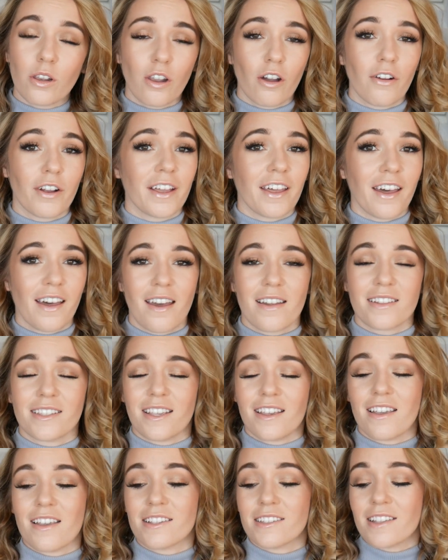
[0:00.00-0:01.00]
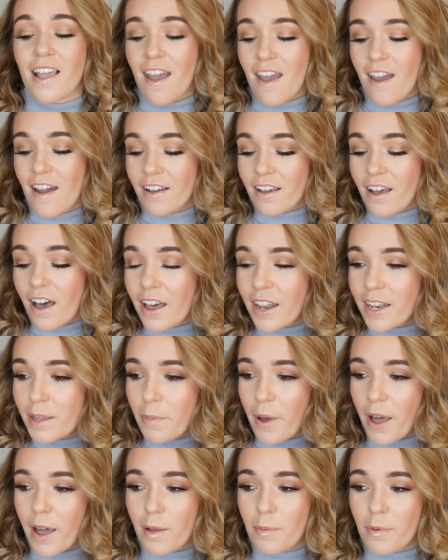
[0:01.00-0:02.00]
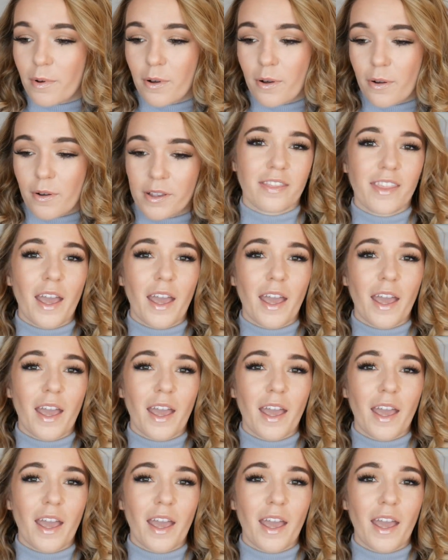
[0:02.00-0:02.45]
Lauren Curtis, Carly Bible.